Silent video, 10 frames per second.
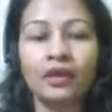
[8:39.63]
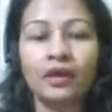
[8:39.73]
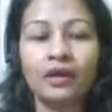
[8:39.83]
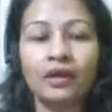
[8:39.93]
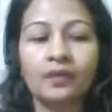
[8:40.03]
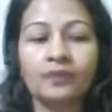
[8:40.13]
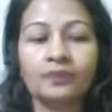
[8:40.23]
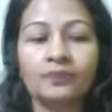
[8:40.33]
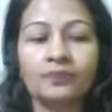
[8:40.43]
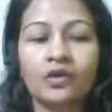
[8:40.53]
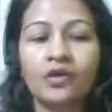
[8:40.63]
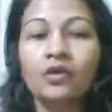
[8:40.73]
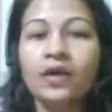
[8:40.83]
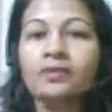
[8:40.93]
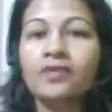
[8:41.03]
uh,
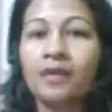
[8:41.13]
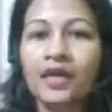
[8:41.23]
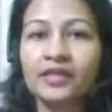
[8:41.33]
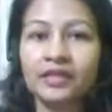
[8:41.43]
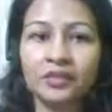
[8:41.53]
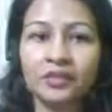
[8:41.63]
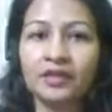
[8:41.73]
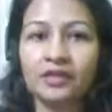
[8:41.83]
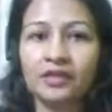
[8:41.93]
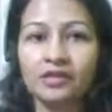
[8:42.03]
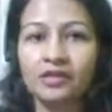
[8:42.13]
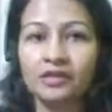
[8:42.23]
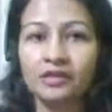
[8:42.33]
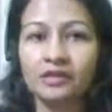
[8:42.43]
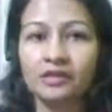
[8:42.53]
look up the past
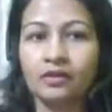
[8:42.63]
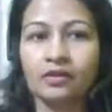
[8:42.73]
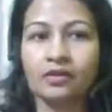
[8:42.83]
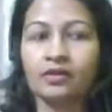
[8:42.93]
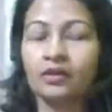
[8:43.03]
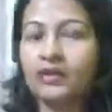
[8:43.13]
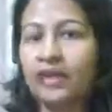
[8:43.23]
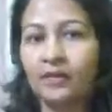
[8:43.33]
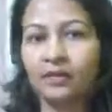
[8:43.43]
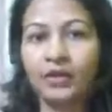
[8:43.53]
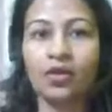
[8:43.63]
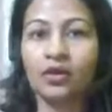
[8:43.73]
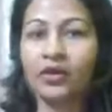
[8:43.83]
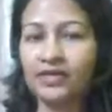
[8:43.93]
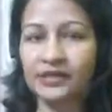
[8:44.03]
experiences that have been
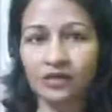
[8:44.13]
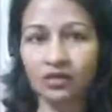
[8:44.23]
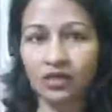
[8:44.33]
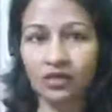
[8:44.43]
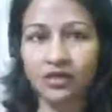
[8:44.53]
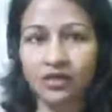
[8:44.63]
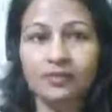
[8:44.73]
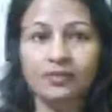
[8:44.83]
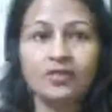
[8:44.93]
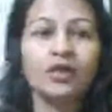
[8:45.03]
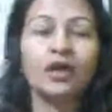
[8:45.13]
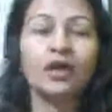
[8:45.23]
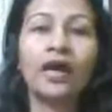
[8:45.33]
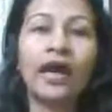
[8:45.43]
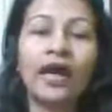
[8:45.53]
organized as concepts,
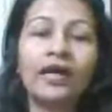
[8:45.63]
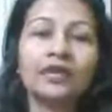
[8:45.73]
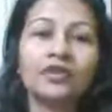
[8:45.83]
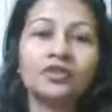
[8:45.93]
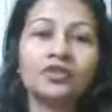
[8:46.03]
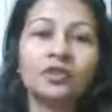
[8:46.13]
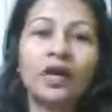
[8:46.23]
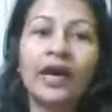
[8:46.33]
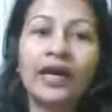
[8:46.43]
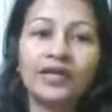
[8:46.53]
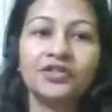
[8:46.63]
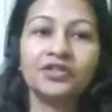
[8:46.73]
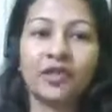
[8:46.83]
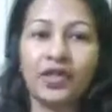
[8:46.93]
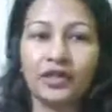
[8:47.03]
and it's going to guide
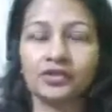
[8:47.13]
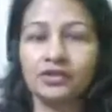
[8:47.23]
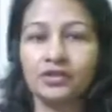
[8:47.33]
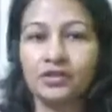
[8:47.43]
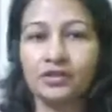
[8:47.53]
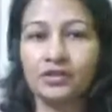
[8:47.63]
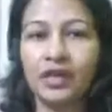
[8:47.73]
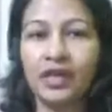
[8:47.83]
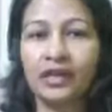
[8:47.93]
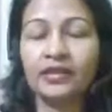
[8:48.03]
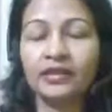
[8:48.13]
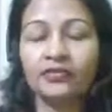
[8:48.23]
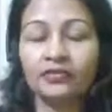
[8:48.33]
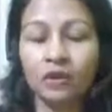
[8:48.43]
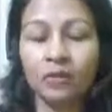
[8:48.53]
your actions and give
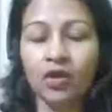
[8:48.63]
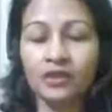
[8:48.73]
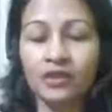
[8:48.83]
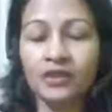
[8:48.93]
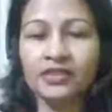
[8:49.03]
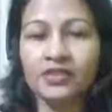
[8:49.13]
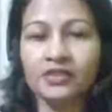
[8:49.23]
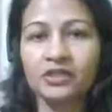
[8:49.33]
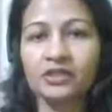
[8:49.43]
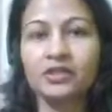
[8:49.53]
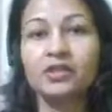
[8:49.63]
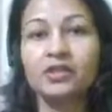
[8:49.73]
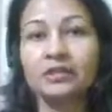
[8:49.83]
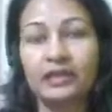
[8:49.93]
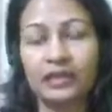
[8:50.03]
the bodily sensations a
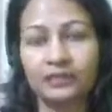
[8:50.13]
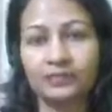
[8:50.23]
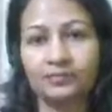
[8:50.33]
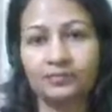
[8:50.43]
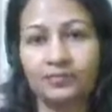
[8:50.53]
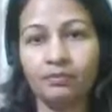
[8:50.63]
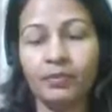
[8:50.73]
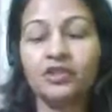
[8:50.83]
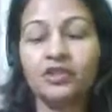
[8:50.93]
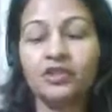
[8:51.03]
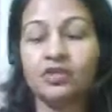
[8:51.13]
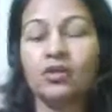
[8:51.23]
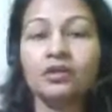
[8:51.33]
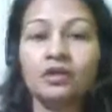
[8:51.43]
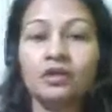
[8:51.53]
meaning based on